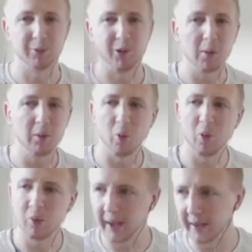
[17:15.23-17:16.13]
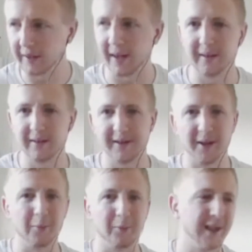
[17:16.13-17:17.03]
going walking, getting you
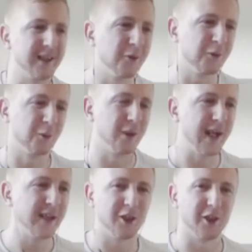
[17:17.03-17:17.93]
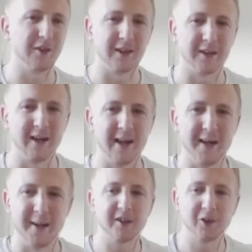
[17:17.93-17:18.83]
know getting in touch with nature, and
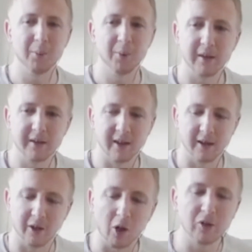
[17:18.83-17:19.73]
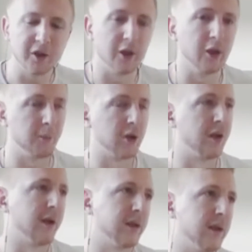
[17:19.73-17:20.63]
some of the the long term
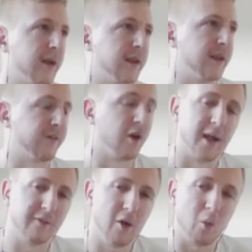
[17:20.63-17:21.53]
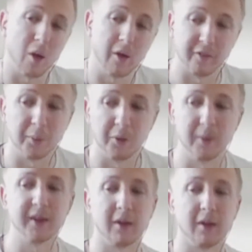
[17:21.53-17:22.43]
online clients I've got, and I've got one of them who
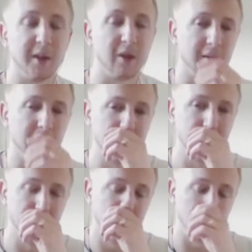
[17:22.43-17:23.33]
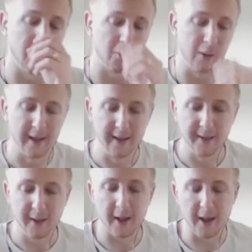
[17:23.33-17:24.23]
is going to be on this show
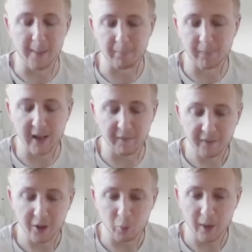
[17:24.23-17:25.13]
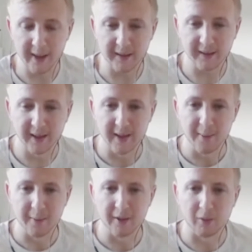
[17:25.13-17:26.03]
um, in a few weeks.
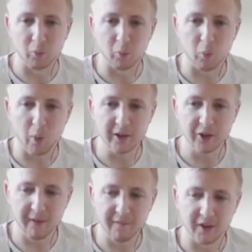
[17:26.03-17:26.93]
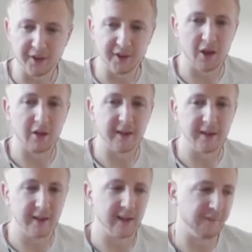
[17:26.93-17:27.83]
When she first started,
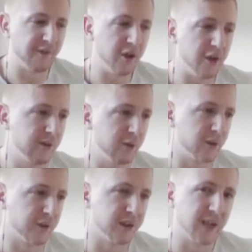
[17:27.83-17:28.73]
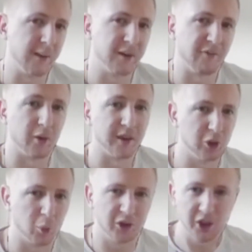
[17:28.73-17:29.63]
it, for her, it was the same as everyone. They
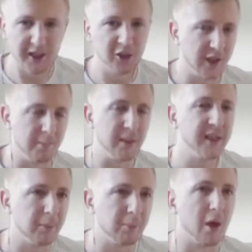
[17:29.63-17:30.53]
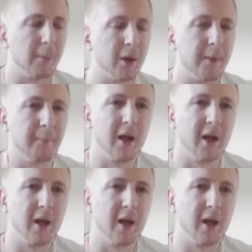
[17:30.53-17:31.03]
just want to change the immediate problem.